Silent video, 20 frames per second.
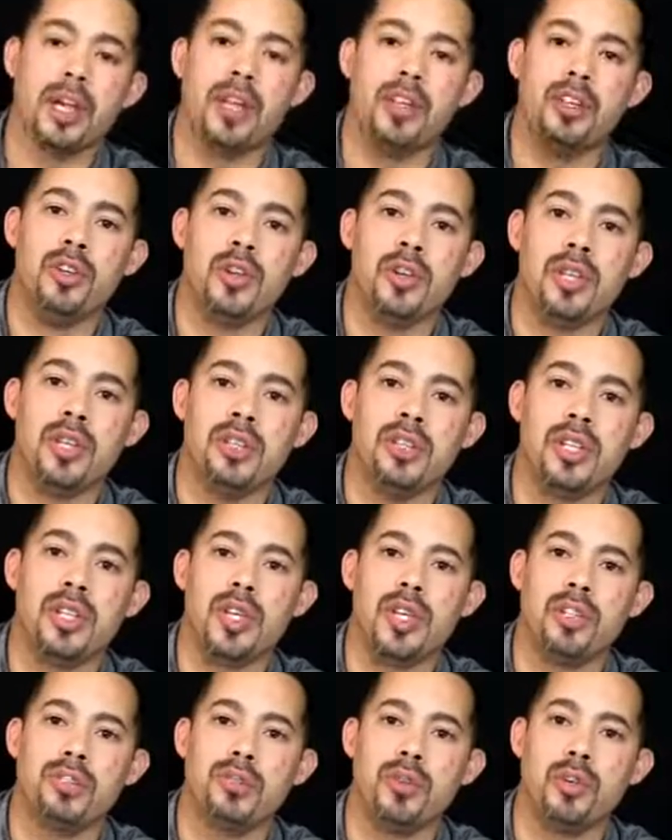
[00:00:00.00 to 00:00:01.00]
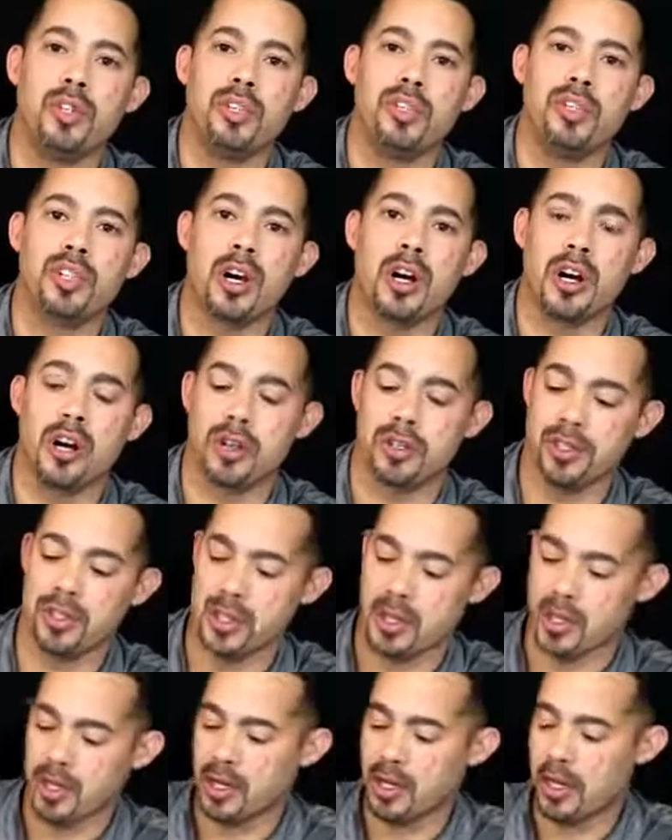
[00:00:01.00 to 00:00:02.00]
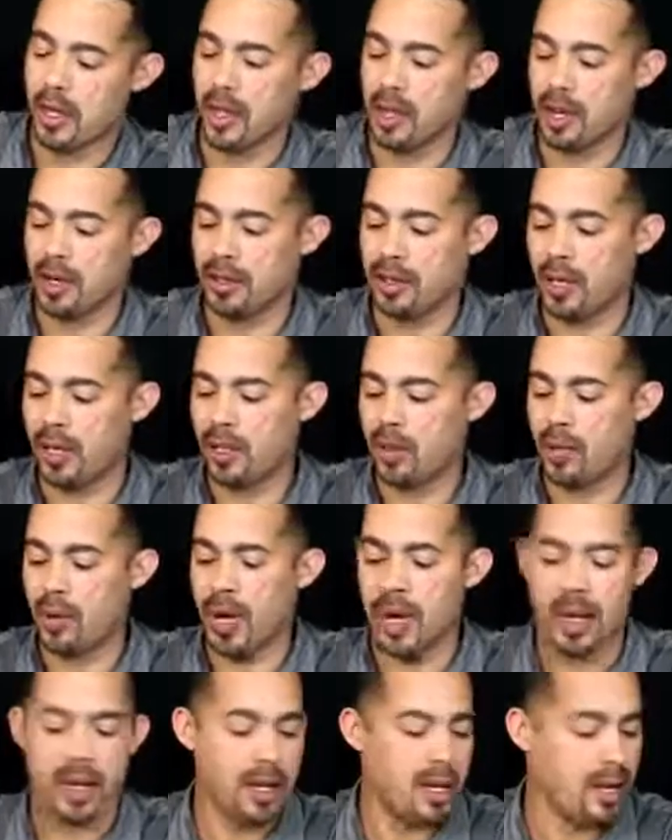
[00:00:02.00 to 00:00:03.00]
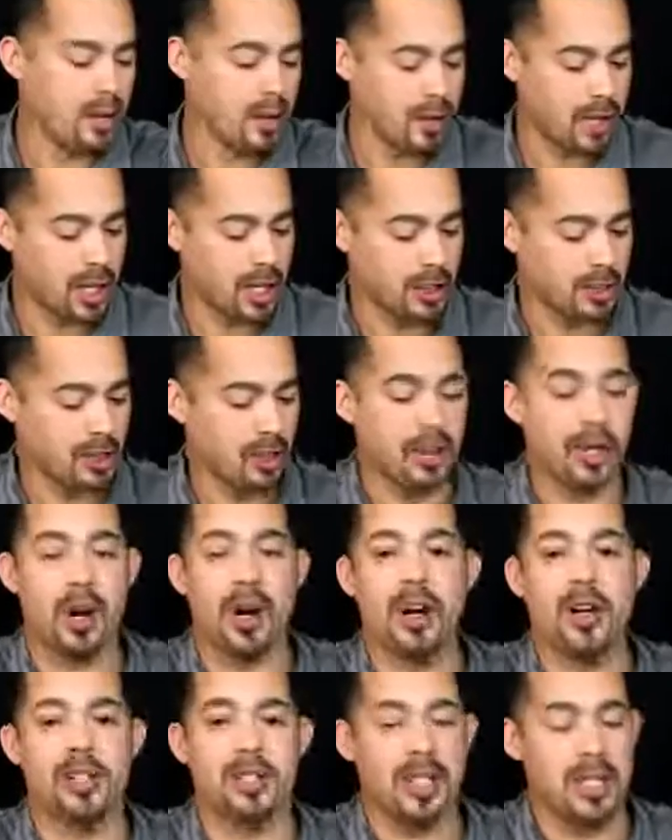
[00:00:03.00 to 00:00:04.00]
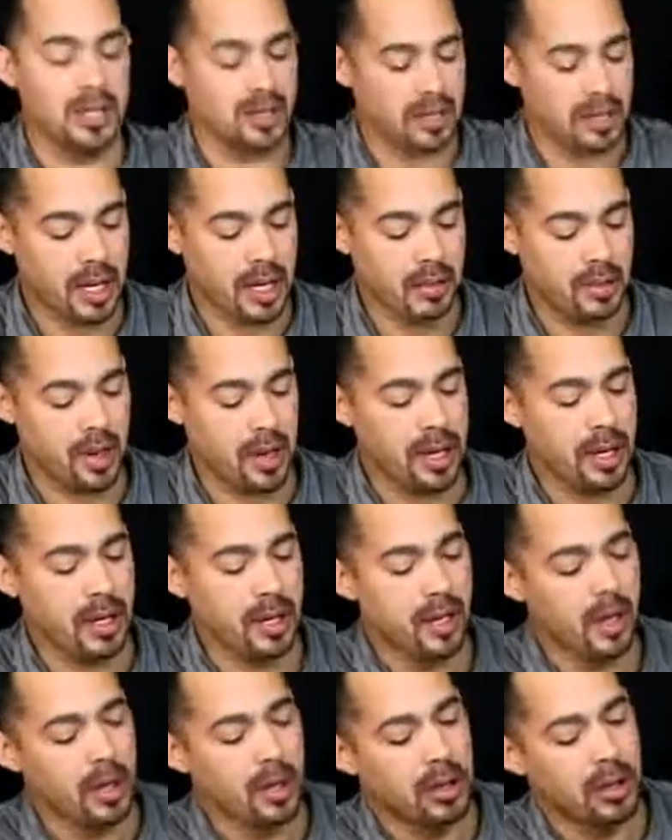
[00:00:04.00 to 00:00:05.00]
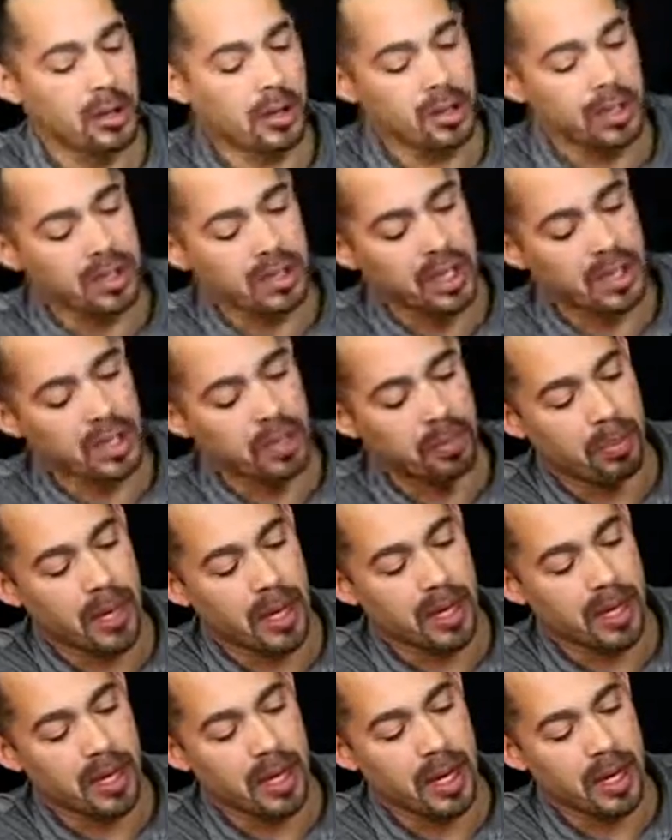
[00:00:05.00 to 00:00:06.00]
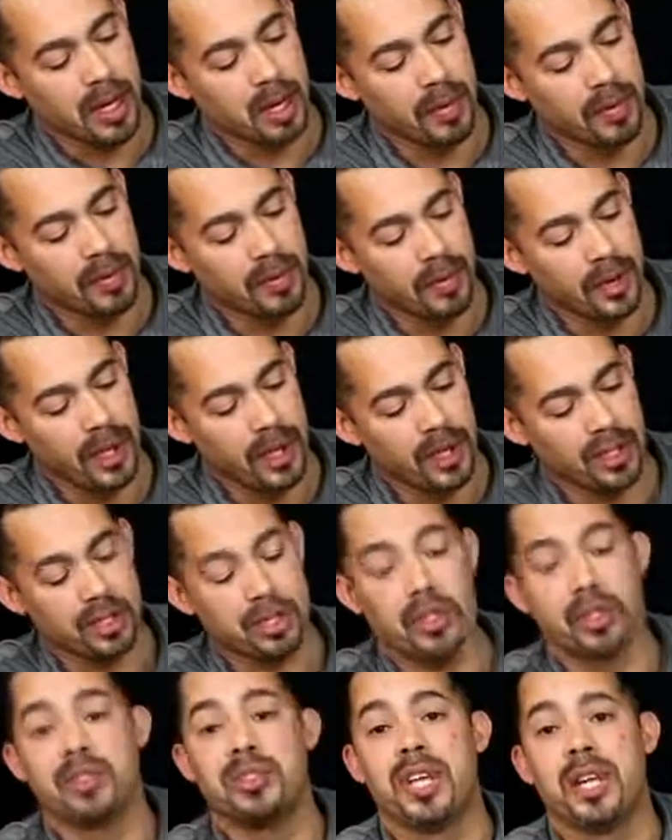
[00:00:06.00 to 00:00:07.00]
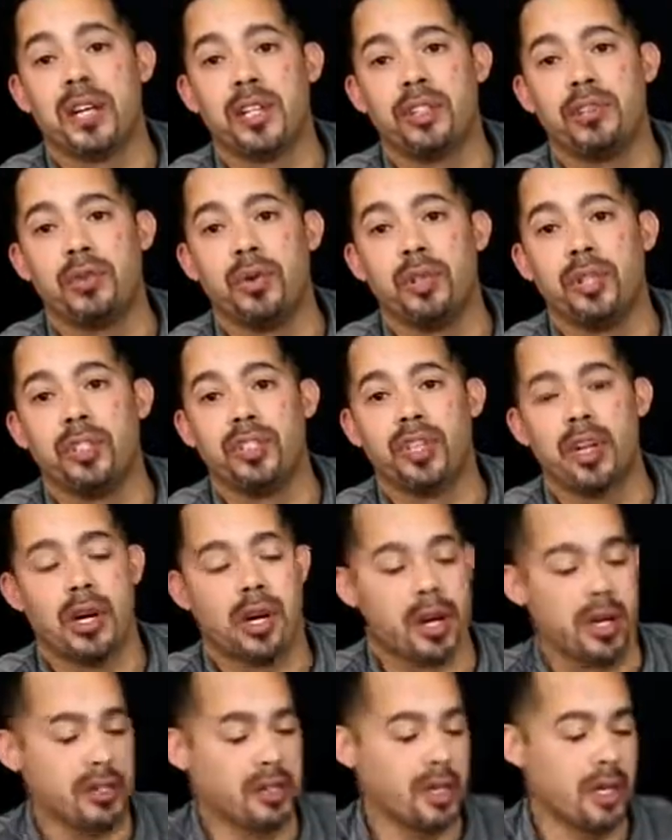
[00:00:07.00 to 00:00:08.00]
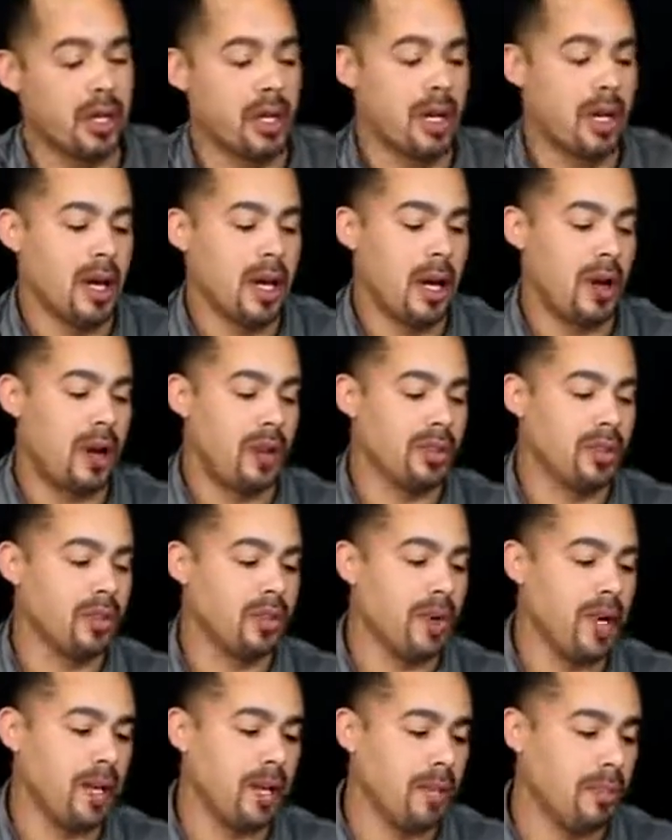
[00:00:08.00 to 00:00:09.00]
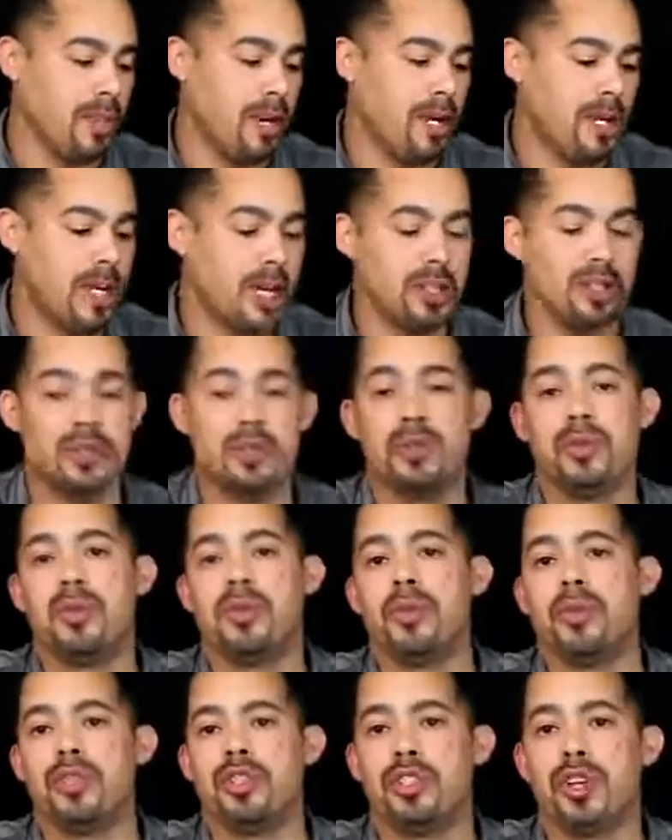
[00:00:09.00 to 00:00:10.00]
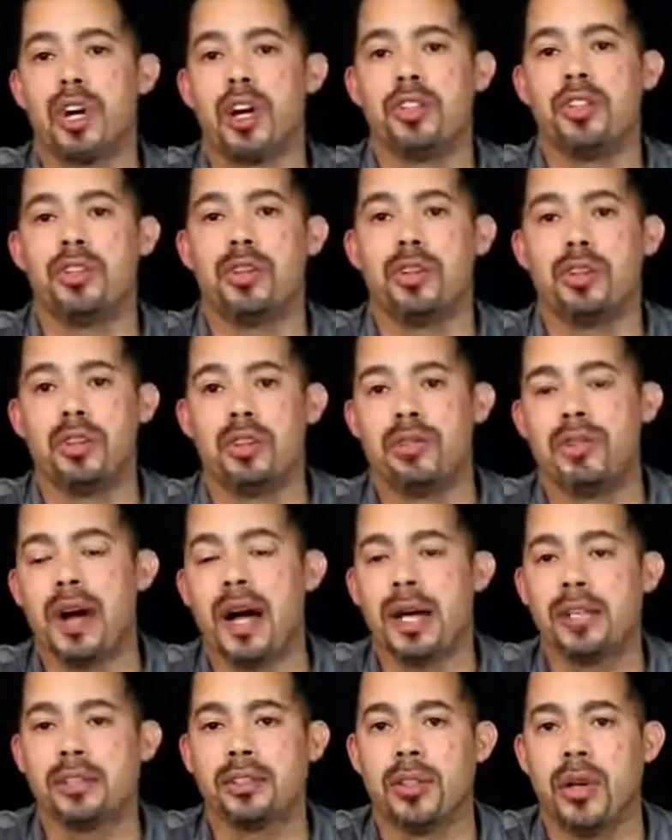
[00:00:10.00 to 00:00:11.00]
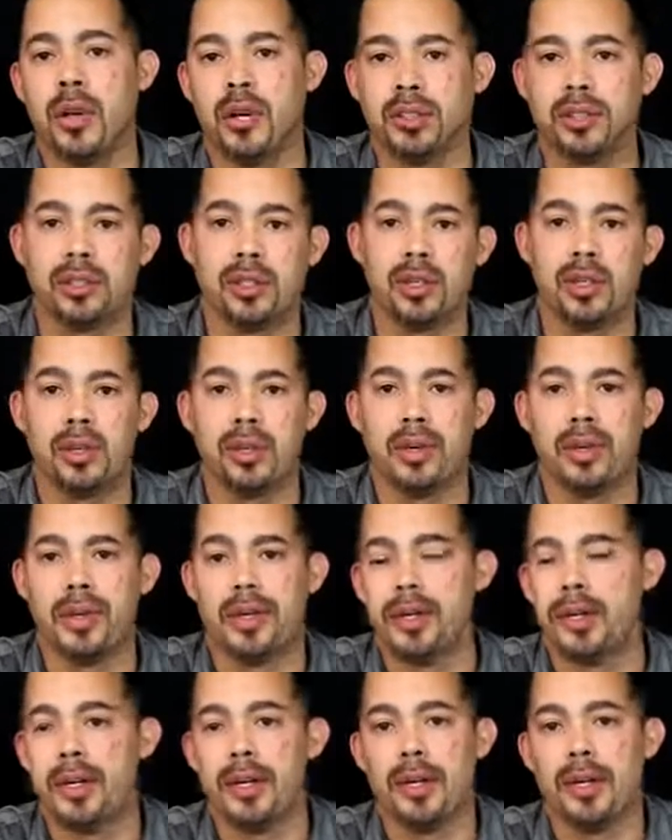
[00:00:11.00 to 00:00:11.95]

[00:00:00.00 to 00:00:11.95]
and you can see it's fully charged. Another way here, it's on the RC the same way. You just hit the button there and it shows that it's fully charged. I also recommend that you charge your device also